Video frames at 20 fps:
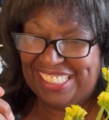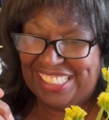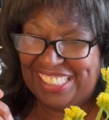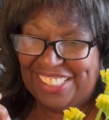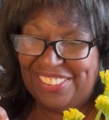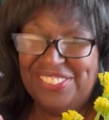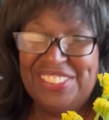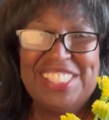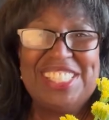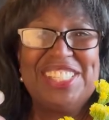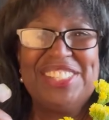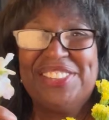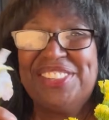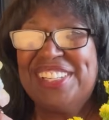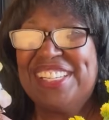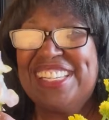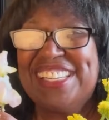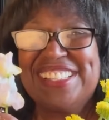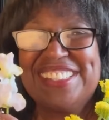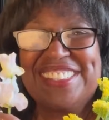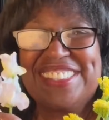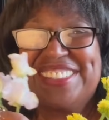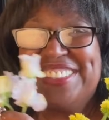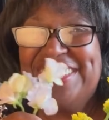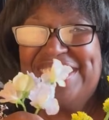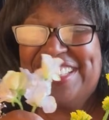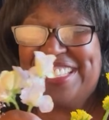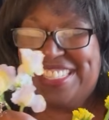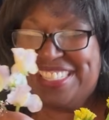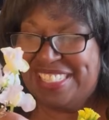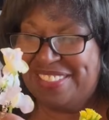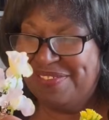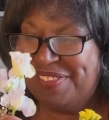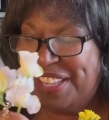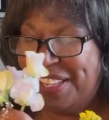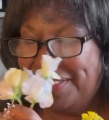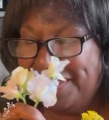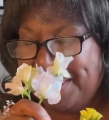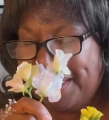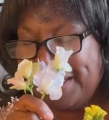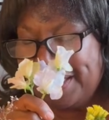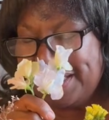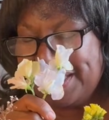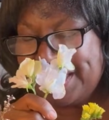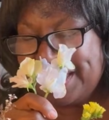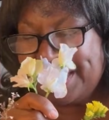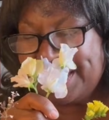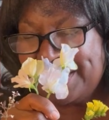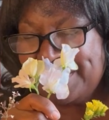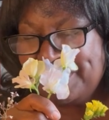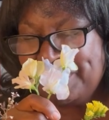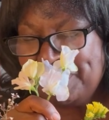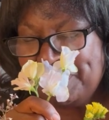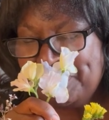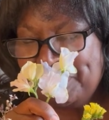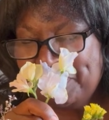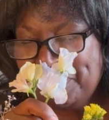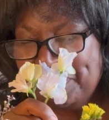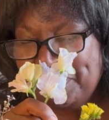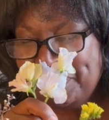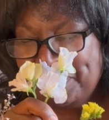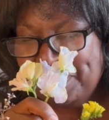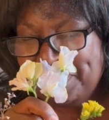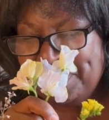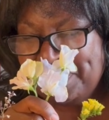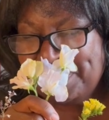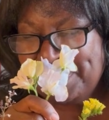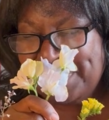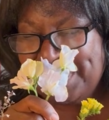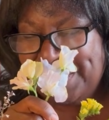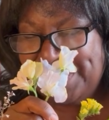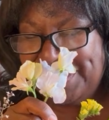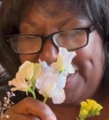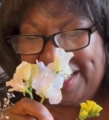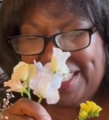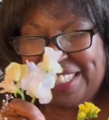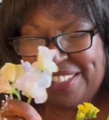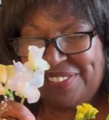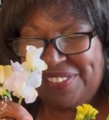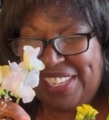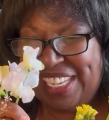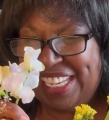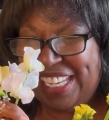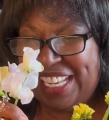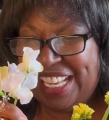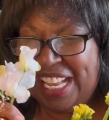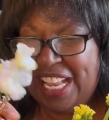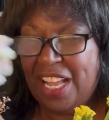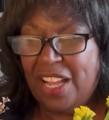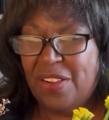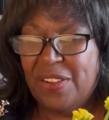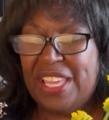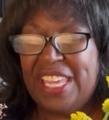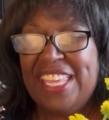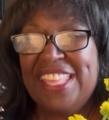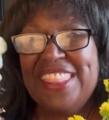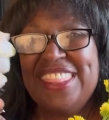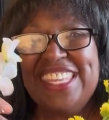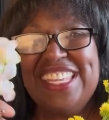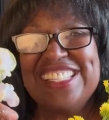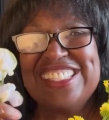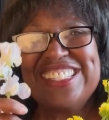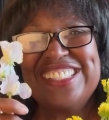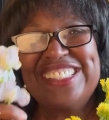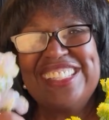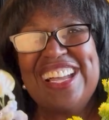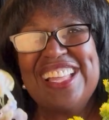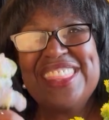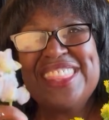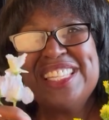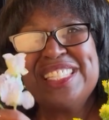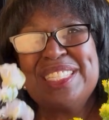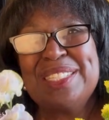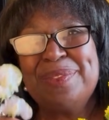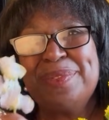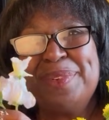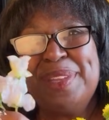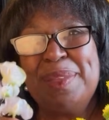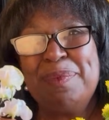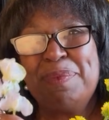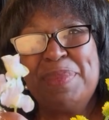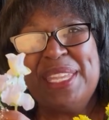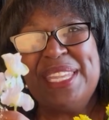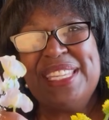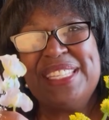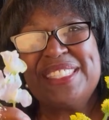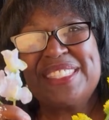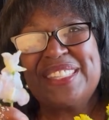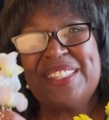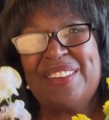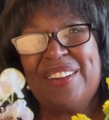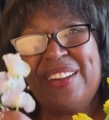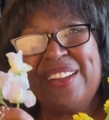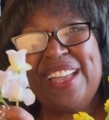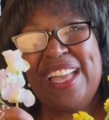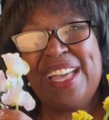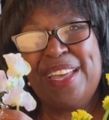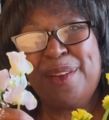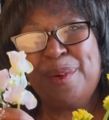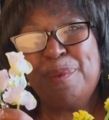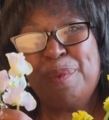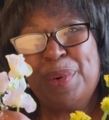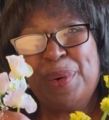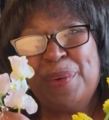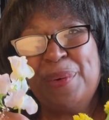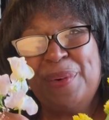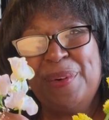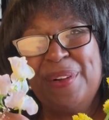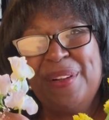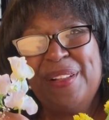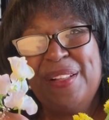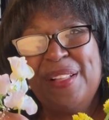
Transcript: you were here so you could smell this with me. Okay, these are not the sweet peas that are edible.